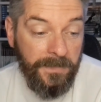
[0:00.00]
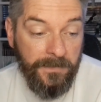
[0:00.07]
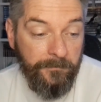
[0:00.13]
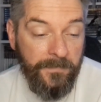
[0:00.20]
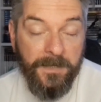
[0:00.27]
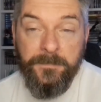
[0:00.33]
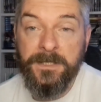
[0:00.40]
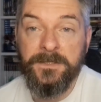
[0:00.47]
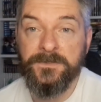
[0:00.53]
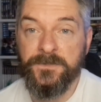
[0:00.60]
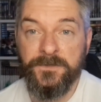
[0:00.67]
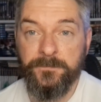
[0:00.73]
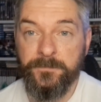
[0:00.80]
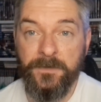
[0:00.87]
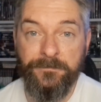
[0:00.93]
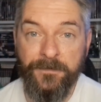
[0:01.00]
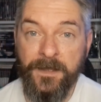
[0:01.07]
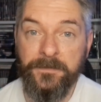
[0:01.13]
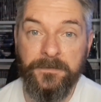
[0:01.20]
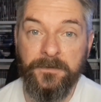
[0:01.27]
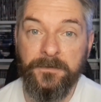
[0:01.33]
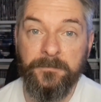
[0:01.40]
maybe it's just the
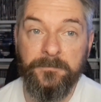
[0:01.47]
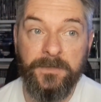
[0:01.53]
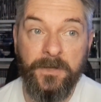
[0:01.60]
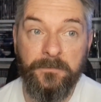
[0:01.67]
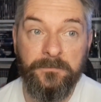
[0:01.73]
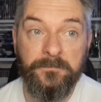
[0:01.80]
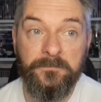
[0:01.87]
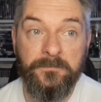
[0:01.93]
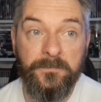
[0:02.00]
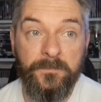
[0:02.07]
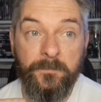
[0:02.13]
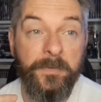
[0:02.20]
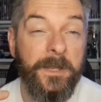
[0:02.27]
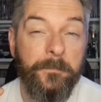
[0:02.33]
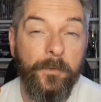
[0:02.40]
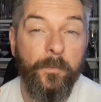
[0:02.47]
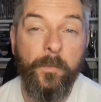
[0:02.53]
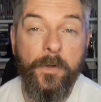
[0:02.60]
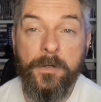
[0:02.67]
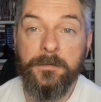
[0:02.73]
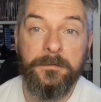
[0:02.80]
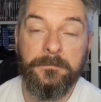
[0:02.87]
fact that people
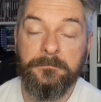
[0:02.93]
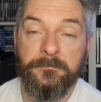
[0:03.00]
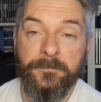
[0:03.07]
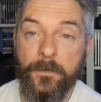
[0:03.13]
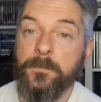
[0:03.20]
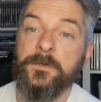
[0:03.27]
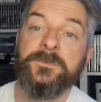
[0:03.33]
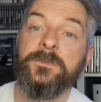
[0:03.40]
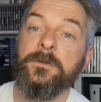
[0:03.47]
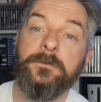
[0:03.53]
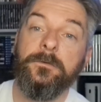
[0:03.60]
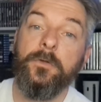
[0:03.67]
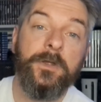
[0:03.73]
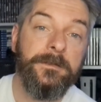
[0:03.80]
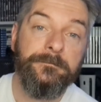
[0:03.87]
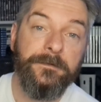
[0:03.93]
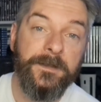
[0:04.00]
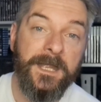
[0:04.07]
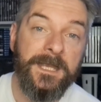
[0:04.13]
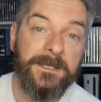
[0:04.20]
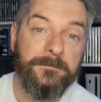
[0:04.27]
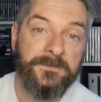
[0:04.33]
weren't focused on looking for
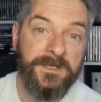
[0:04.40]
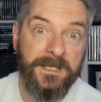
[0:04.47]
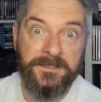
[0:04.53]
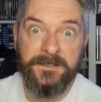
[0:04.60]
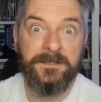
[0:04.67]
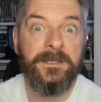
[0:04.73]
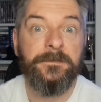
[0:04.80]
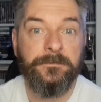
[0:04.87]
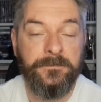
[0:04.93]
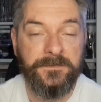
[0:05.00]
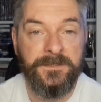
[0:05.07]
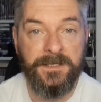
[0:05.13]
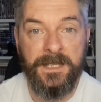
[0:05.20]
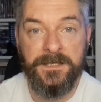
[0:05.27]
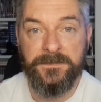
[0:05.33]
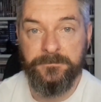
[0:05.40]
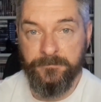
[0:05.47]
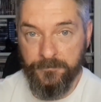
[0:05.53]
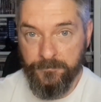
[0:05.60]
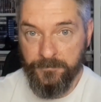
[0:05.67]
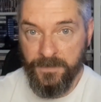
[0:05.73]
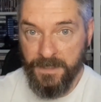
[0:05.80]
games. That's the difference, I guess,
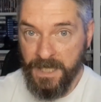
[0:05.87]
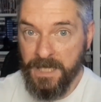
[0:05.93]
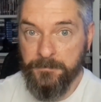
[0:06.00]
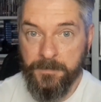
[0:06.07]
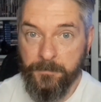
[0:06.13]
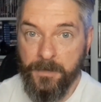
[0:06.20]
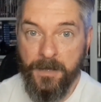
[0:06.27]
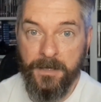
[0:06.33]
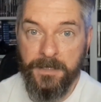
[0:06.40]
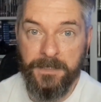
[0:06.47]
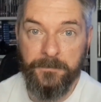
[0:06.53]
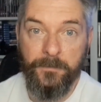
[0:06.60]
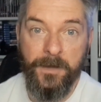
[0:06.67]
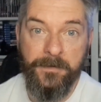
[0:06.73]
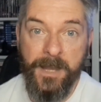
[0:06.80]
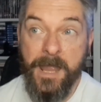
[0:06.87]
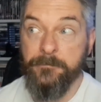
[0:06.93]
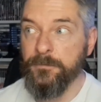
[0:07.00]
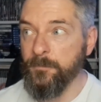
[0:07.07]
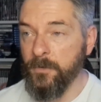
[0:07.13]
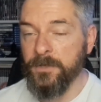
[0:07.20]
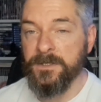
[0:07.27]
from the gaming market, where
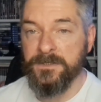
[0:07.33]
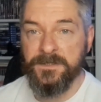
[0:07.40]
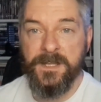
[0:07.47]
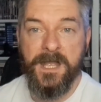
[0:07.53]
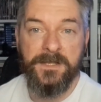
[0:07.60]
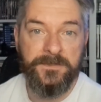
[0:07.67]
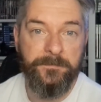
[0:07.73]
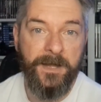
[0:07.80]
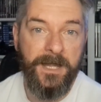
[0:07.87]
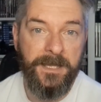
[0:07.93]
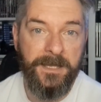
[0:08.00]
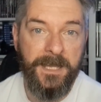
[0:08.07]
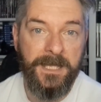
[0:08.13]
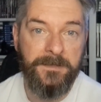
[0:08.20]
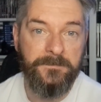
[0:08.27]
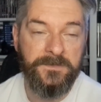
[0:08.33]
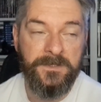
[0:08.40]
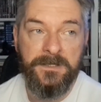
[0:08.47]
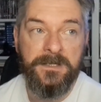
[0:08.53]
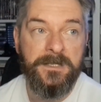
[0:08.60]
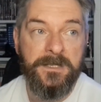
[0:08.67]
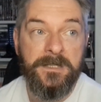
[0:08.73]
everybody's there to buy games.
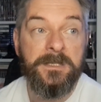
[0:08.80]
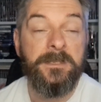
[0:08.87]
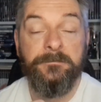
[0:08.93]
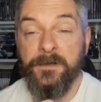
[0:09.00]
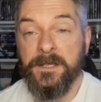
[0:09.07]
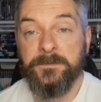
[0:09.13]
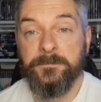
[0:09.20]
The vast